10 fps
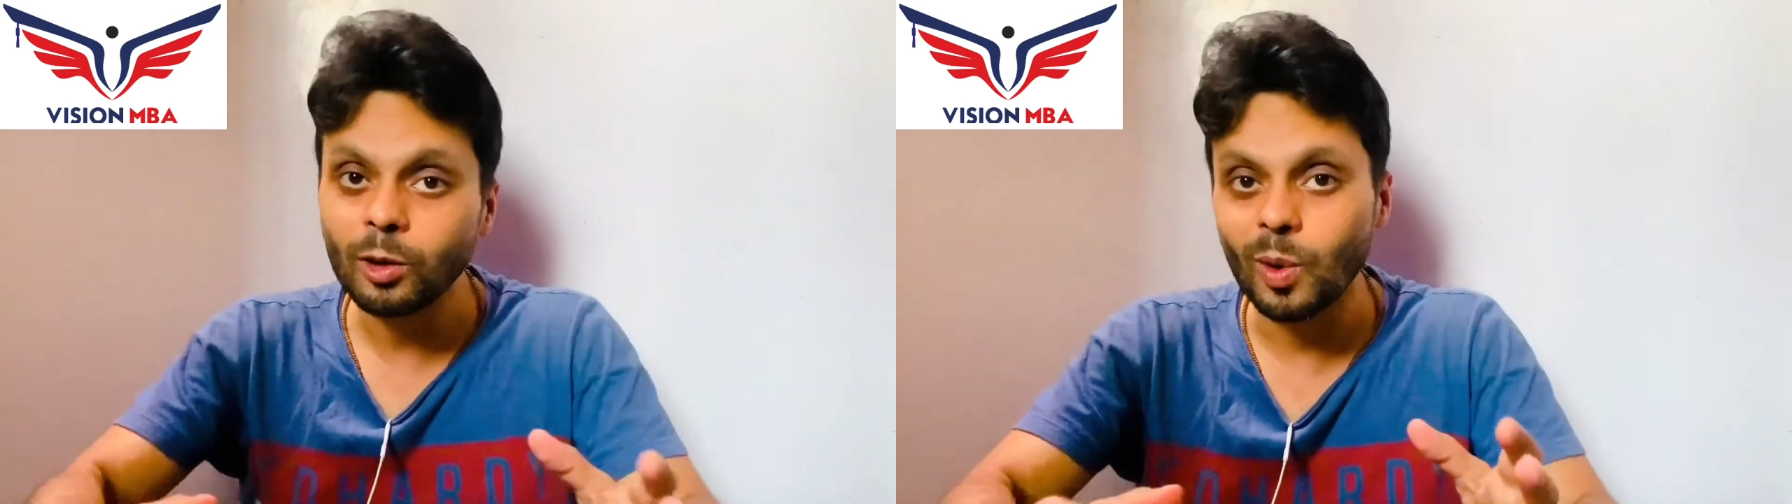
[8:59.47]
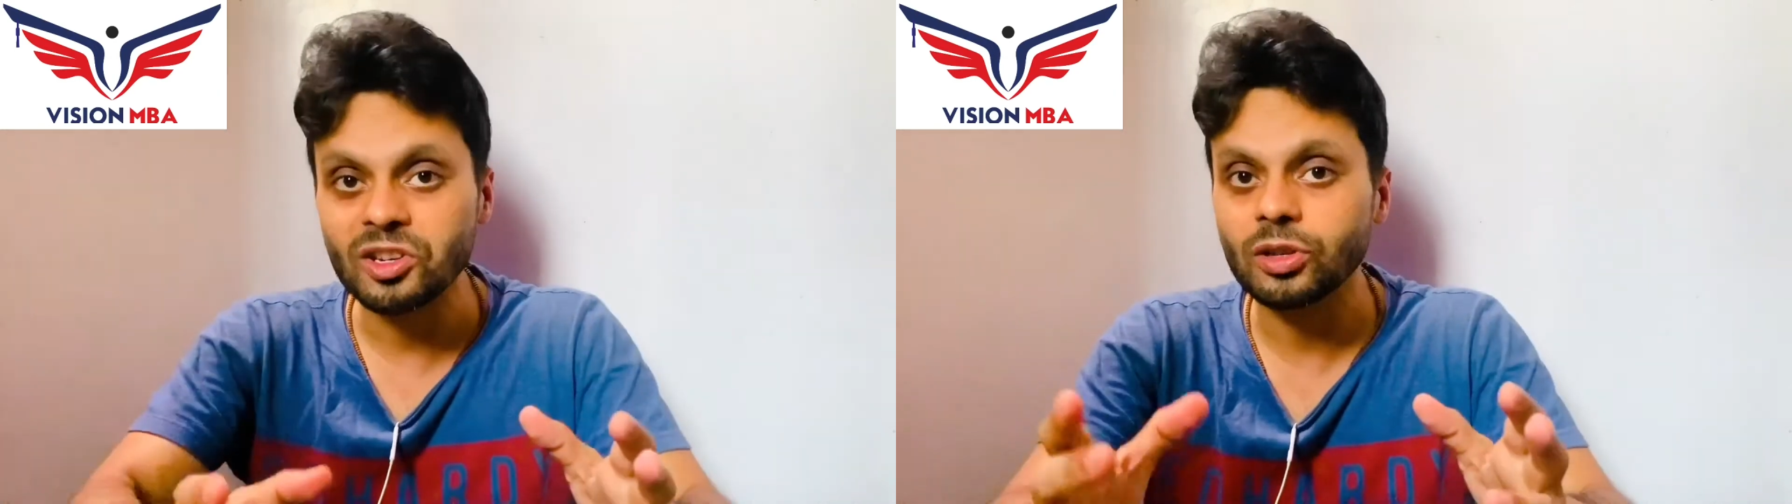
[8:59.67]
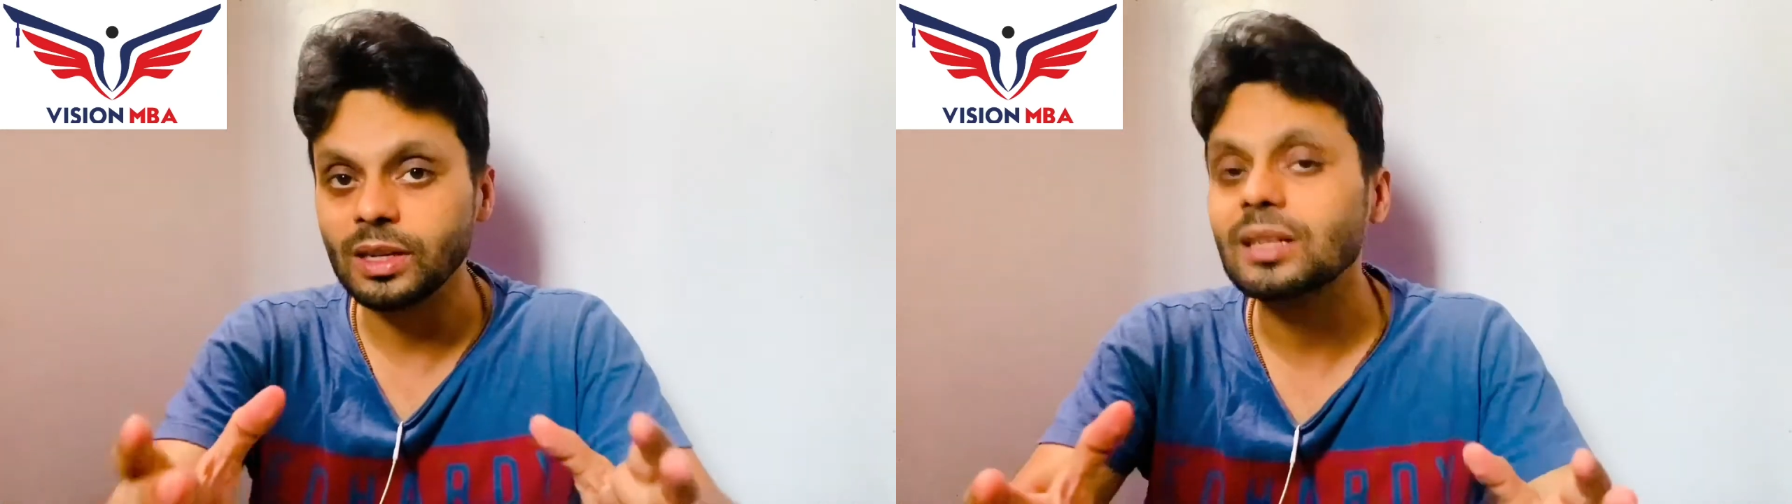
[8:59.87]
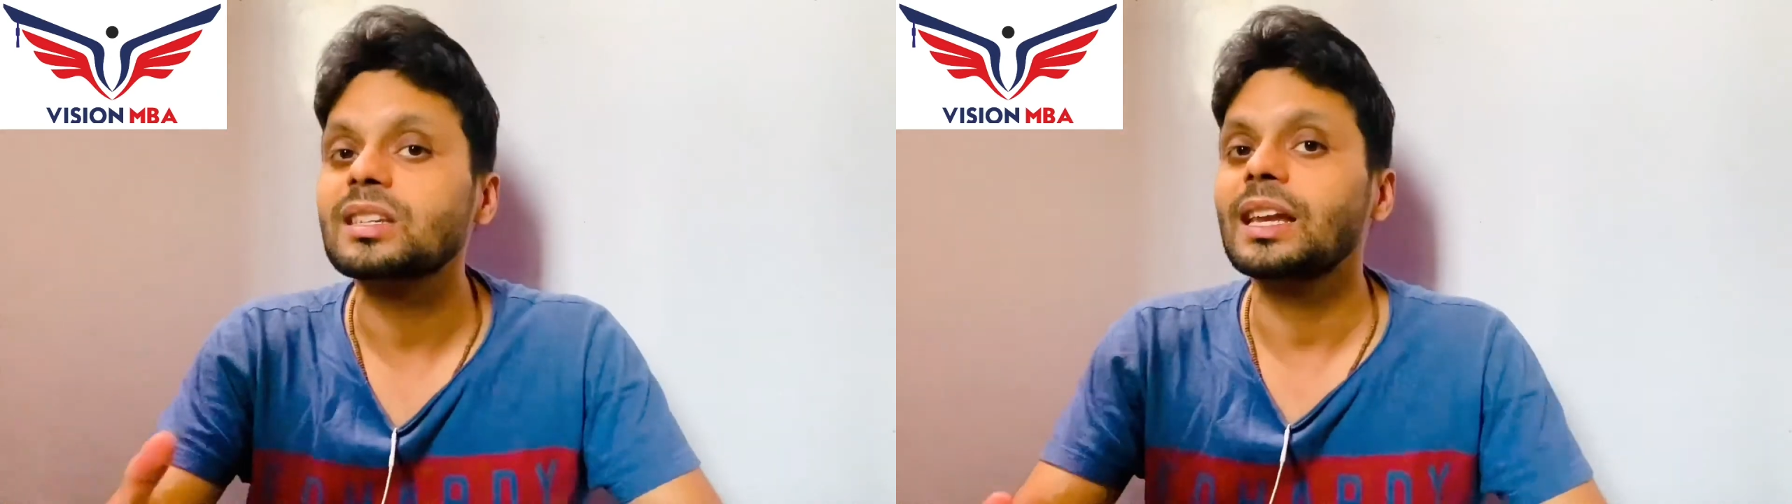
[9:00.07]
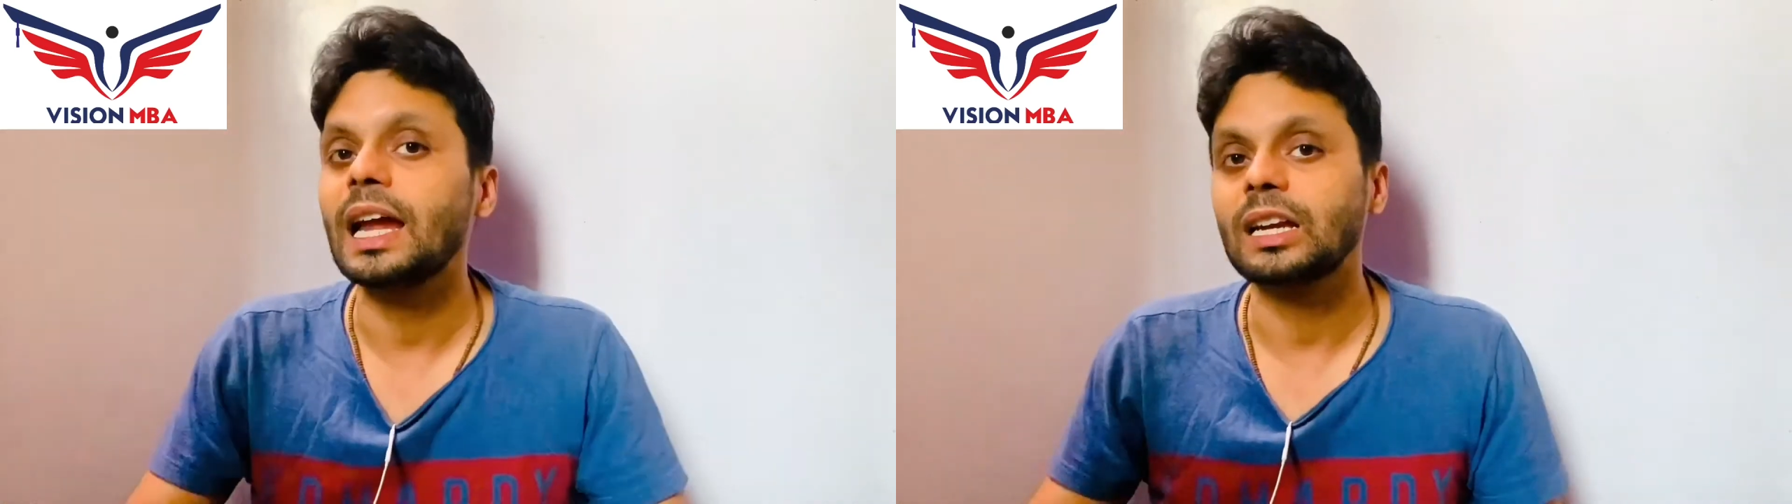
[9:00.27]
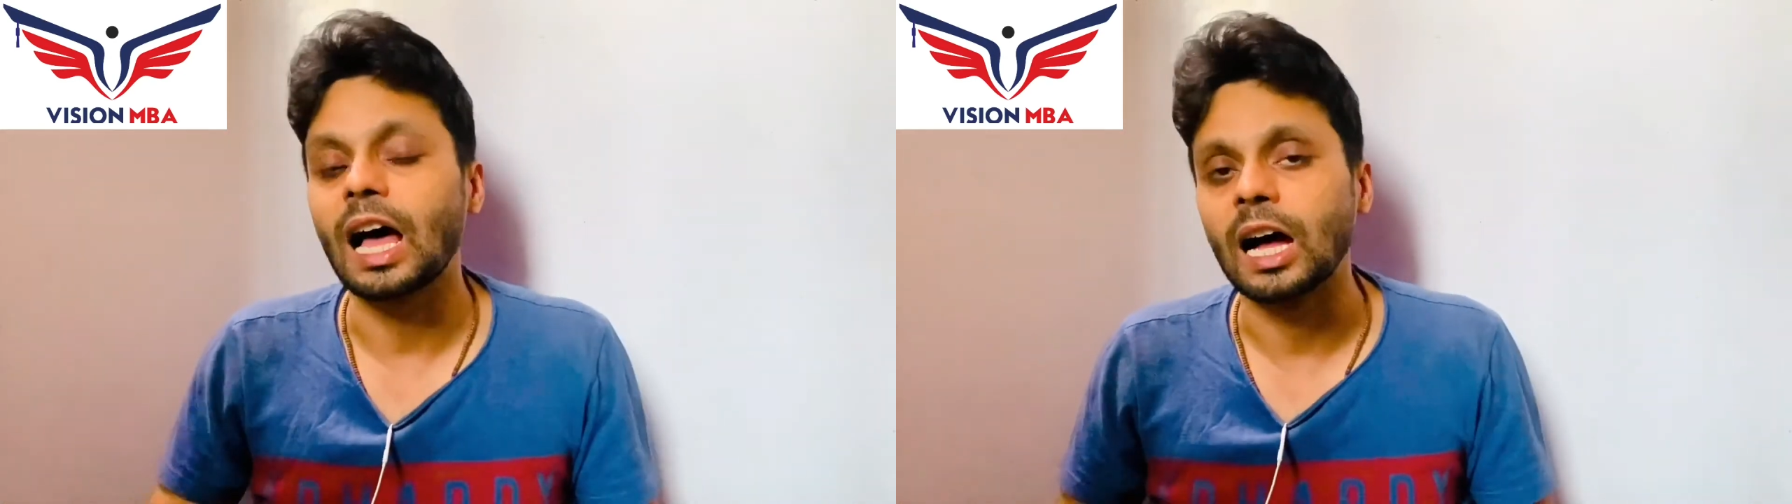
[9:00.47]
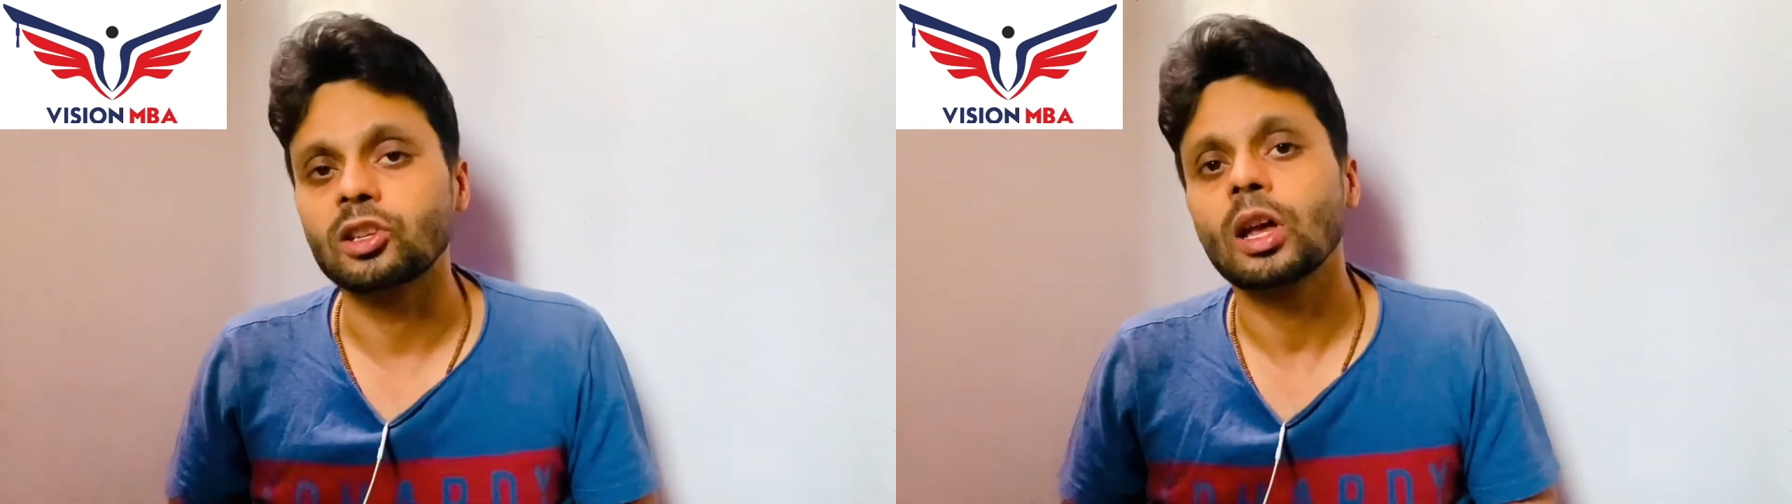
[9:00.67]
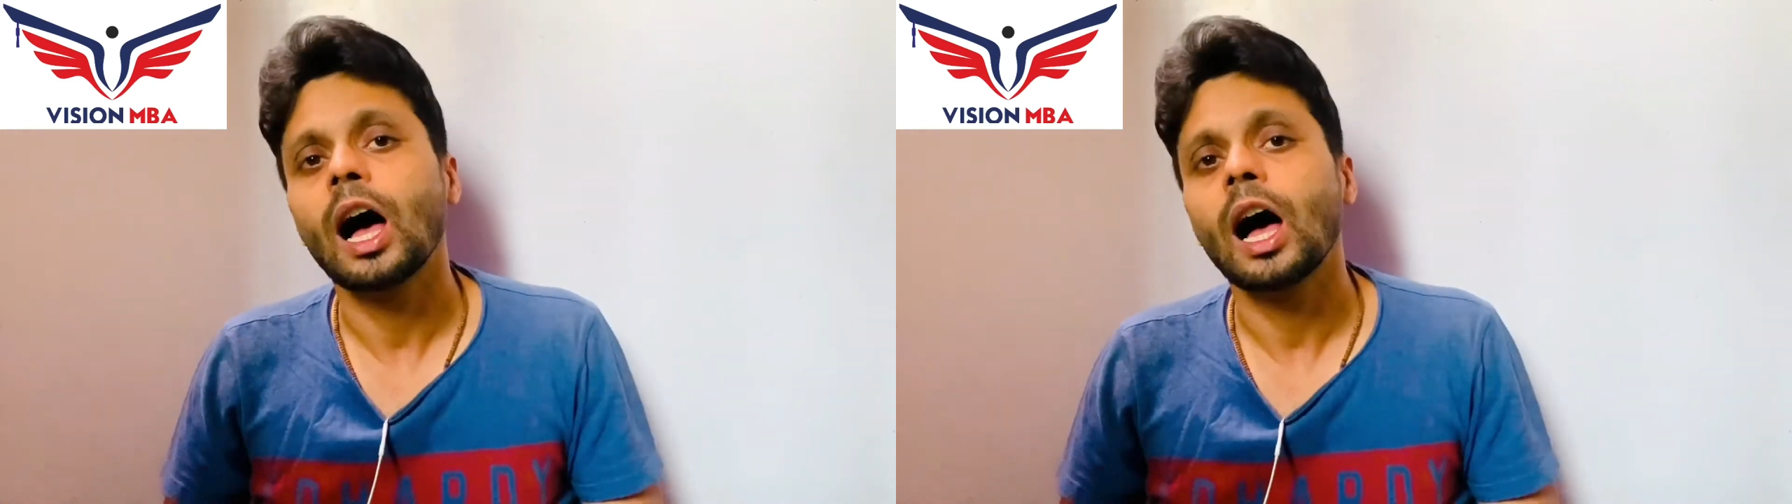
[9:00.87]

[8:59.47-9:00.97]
question is still at large.